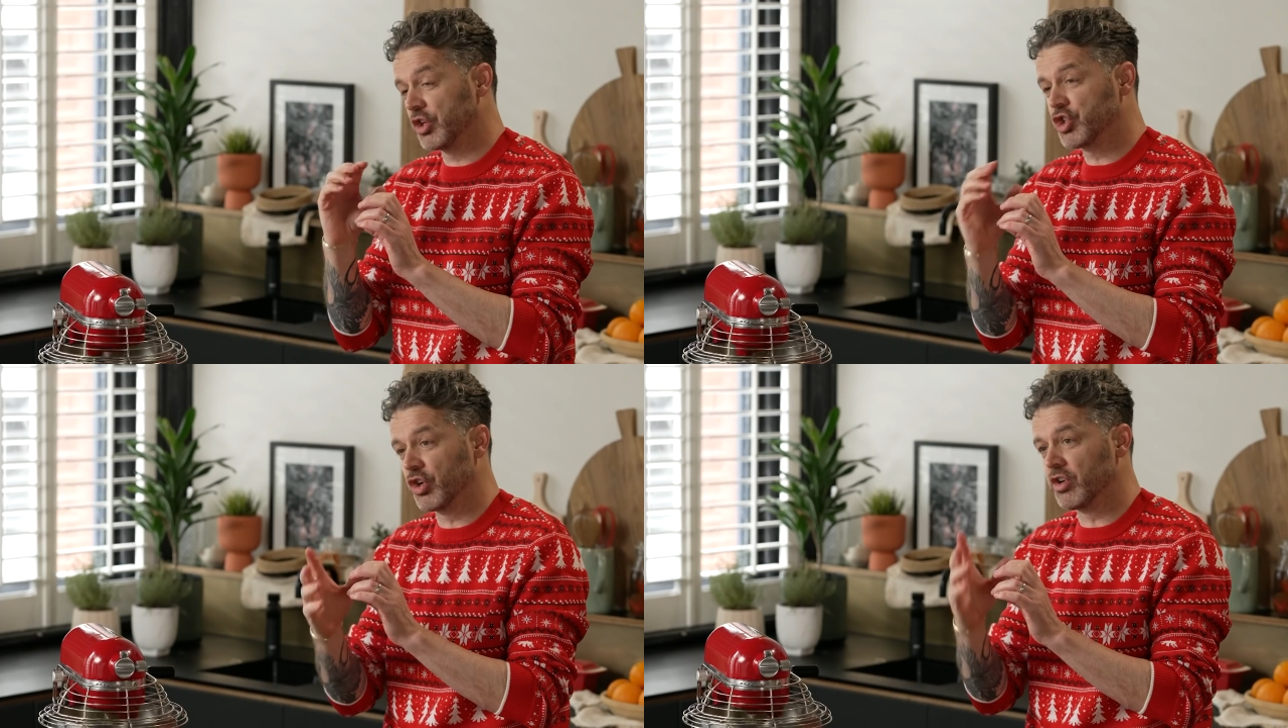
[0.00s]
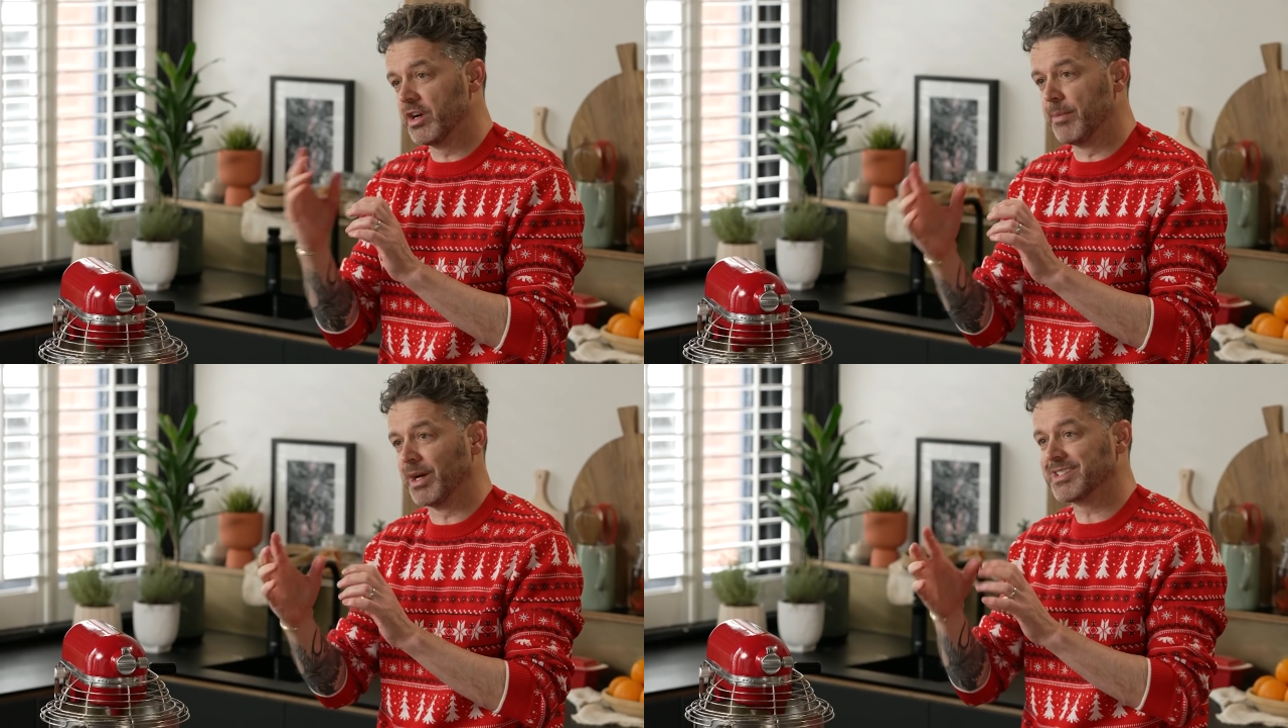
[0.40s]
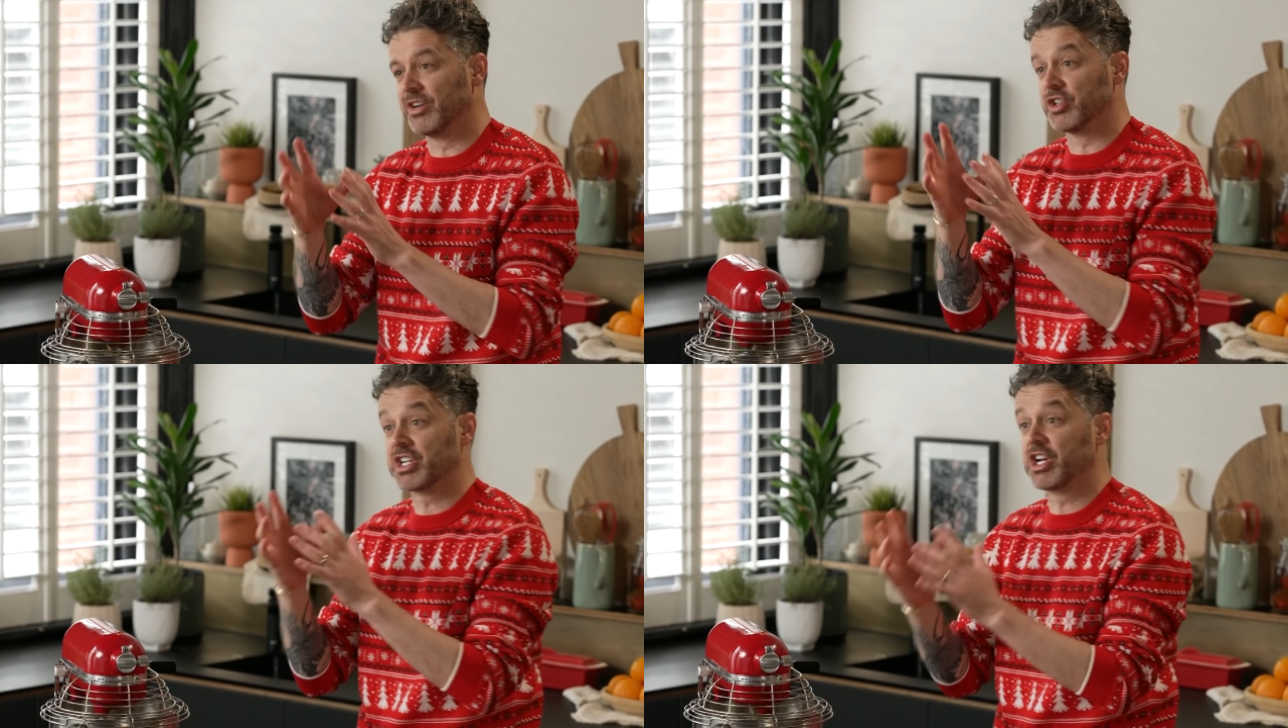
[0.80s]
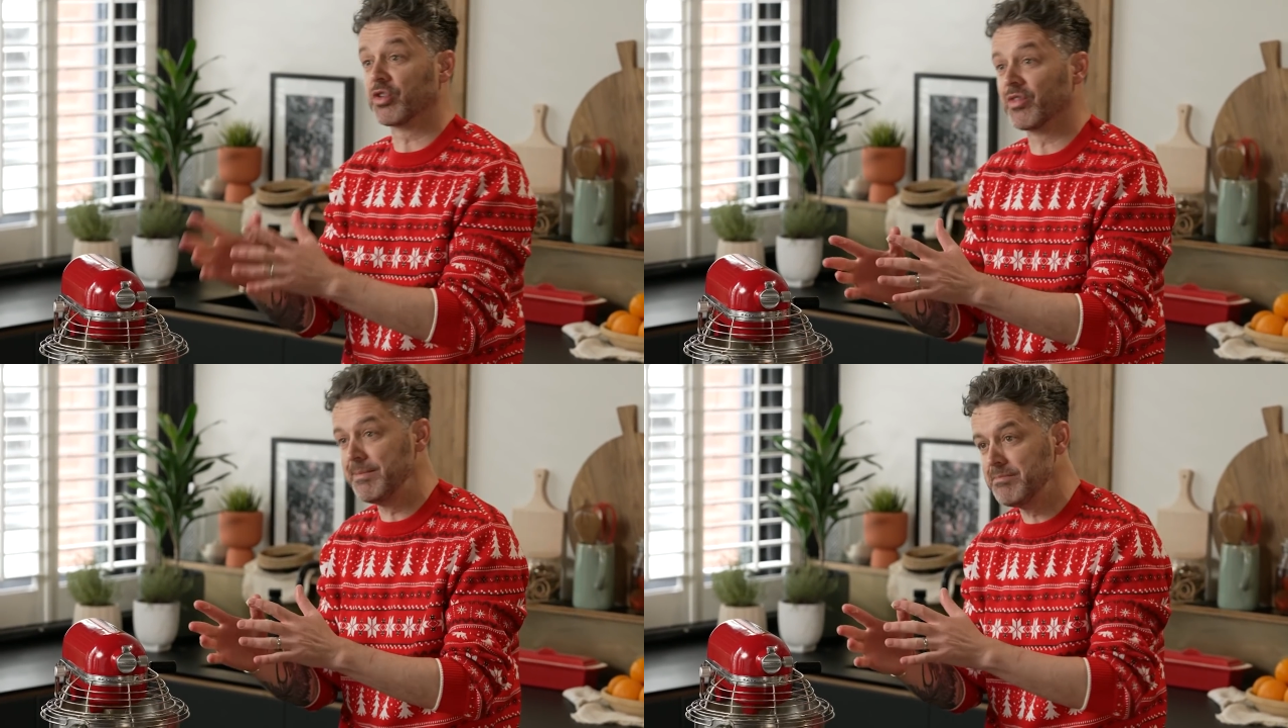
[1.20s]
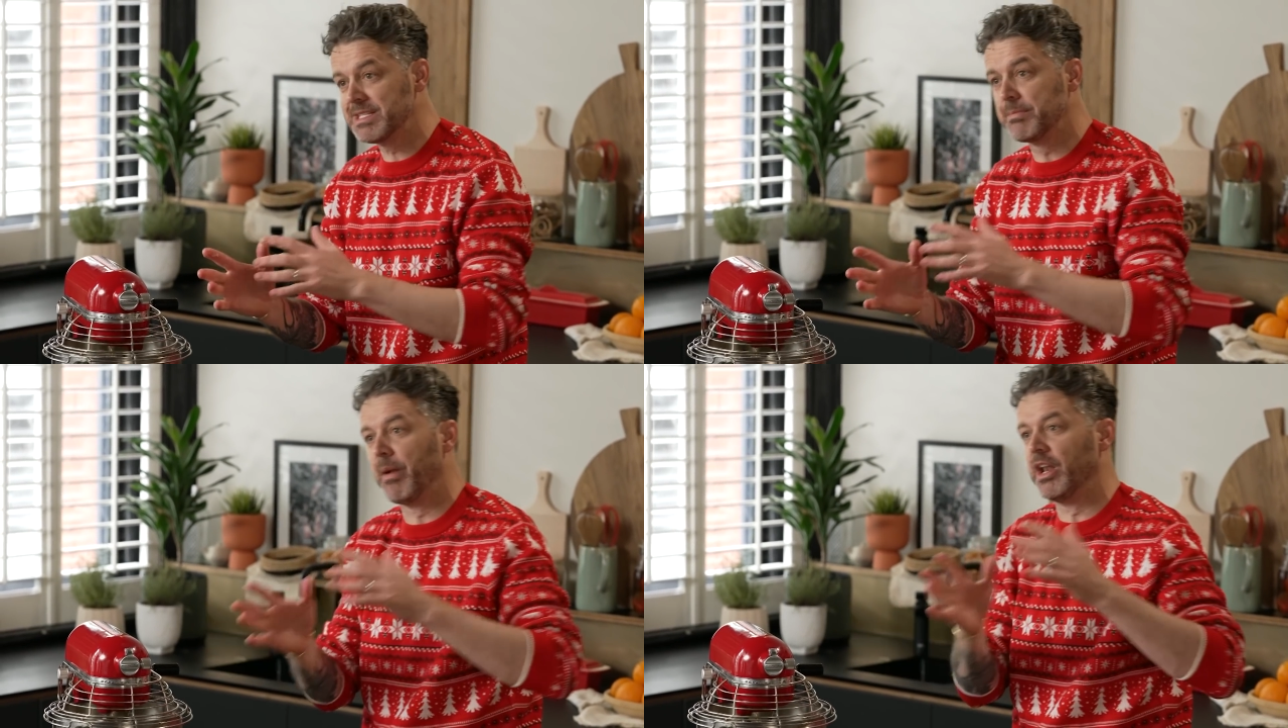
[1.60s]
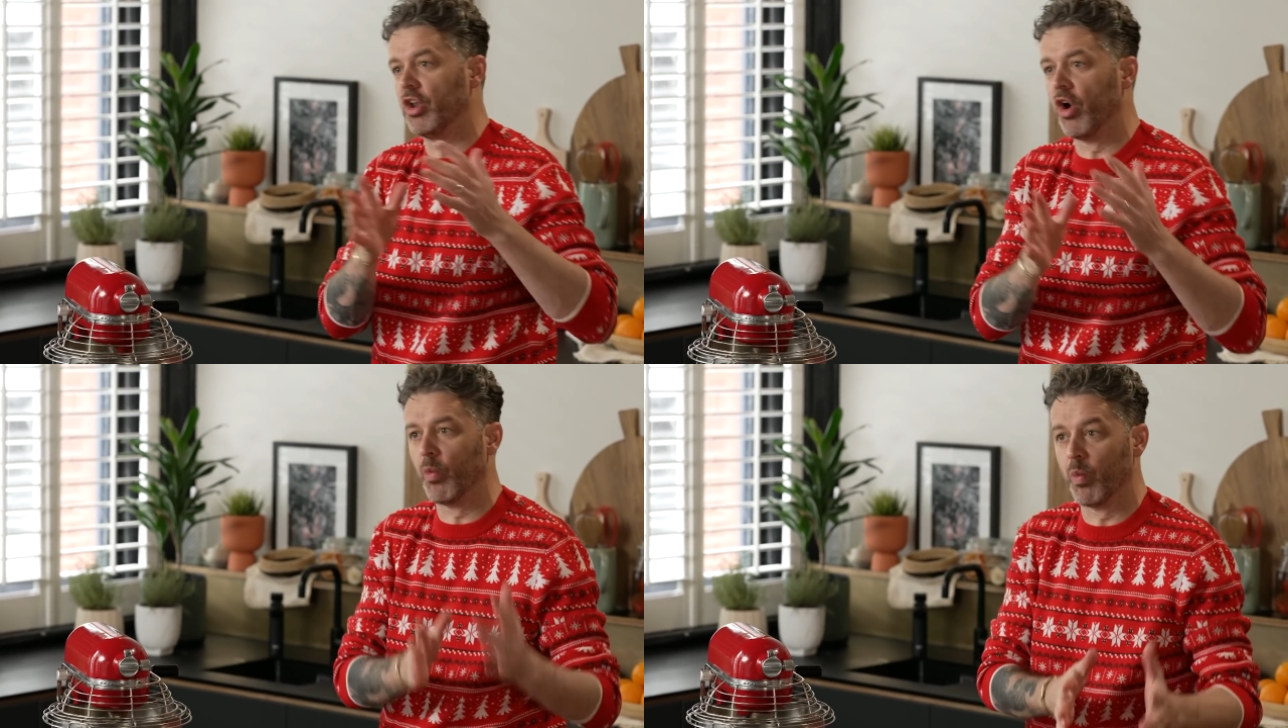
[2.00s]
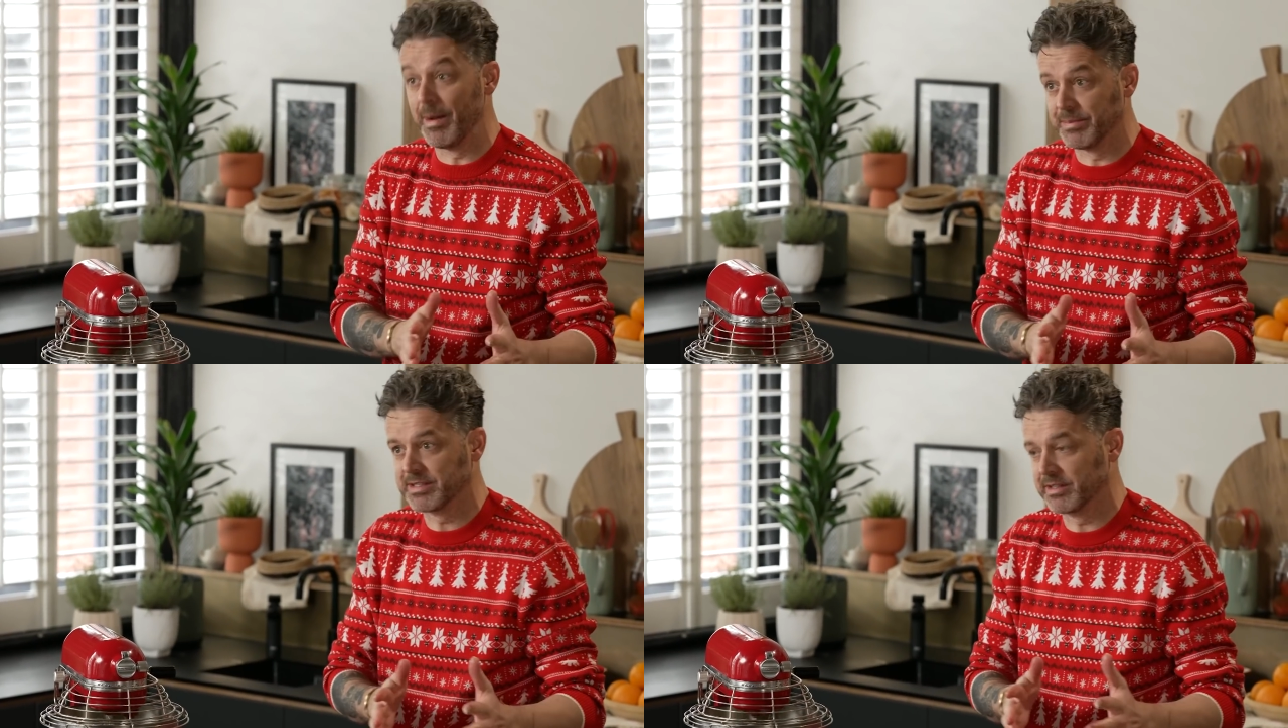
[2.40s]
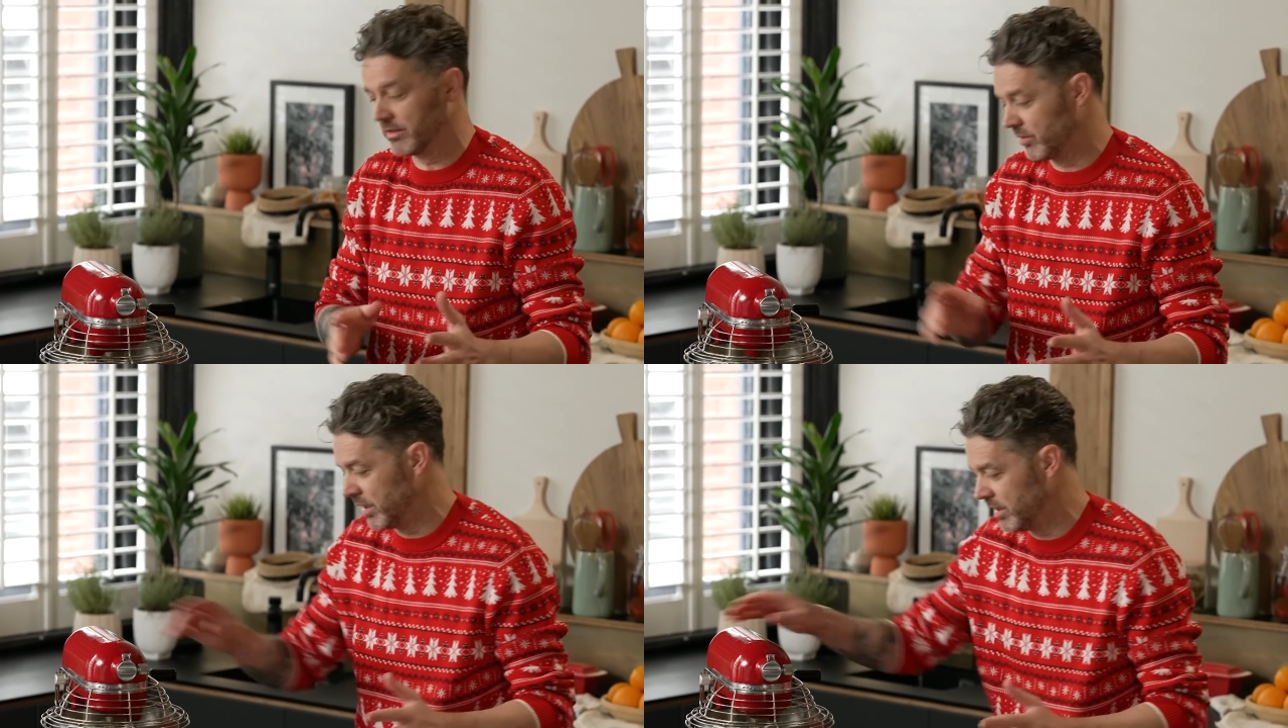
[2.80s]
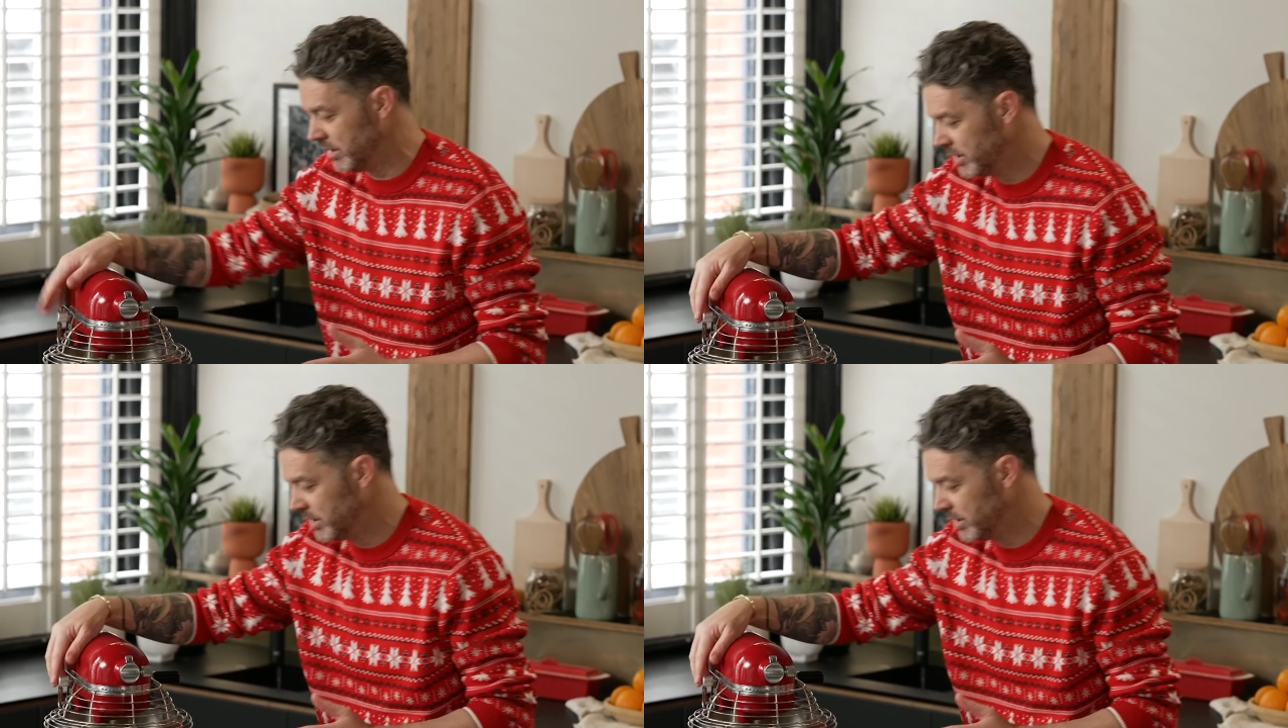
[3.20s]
the sugar and the butter is creamed but not whipped, right?